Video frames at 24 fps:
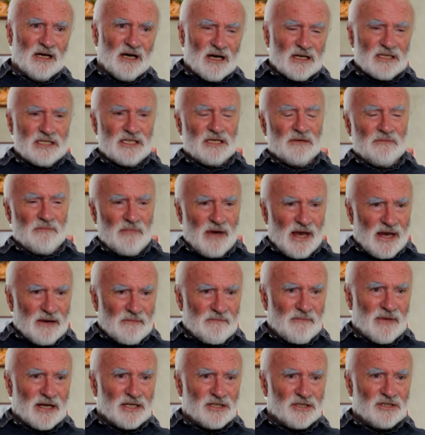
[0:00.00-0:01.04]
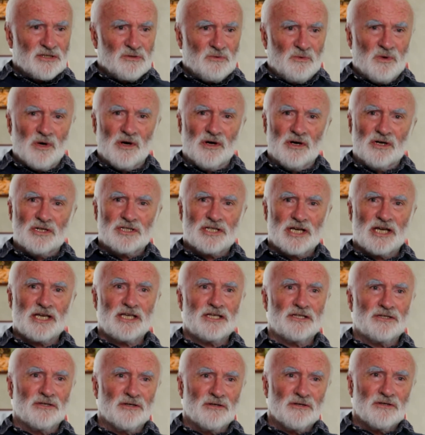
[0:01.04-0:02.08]
And to make matters worse, he
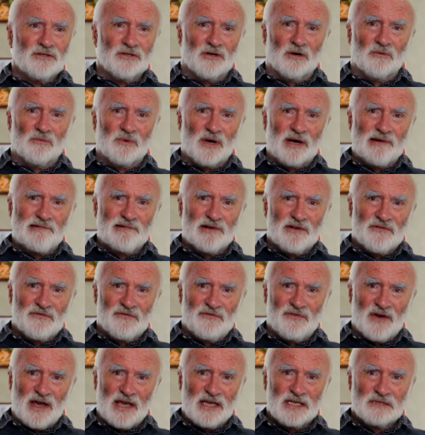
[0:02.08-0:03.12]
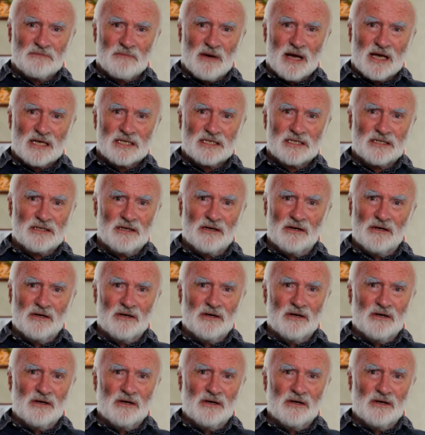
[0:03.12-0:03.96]
turns up wearing a face mask.